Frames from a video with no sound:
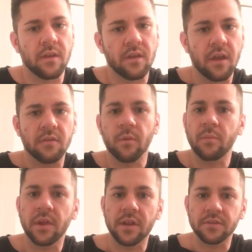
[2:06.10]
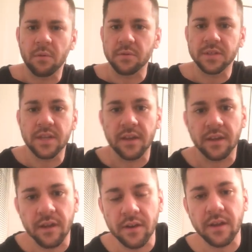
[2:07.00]
kind of replace what was
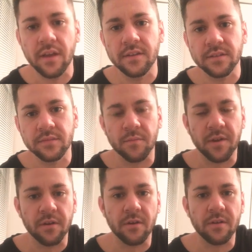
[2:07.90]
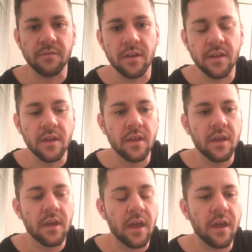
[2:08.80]
taken out, I guess, for my urethra.
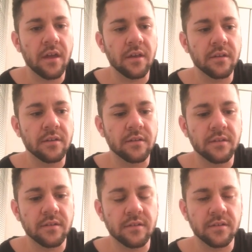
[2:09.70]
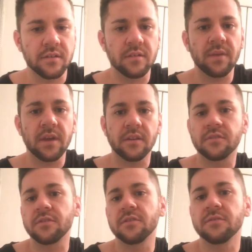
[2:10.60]
And to make it a
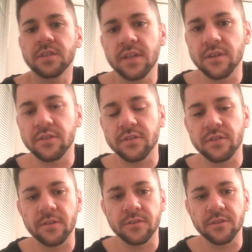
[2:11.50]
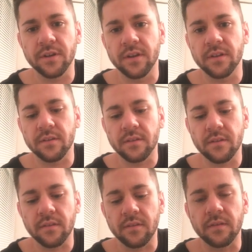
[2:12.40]
2-stage surgery,
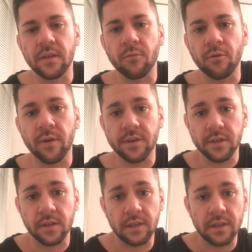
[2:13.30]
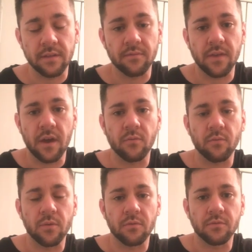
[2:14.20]
they were going to leave that
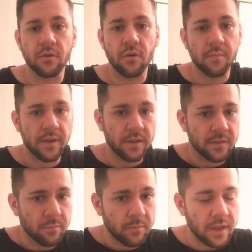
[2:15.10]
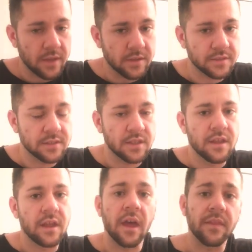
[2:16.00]
wound open at the base,
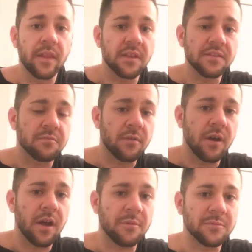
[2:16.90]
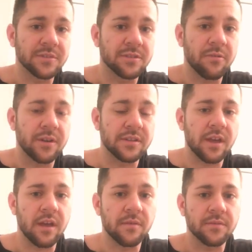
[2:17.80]
and that's where I was going to
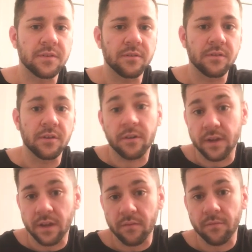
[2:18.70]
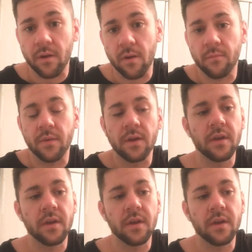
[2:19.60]
have to urinate from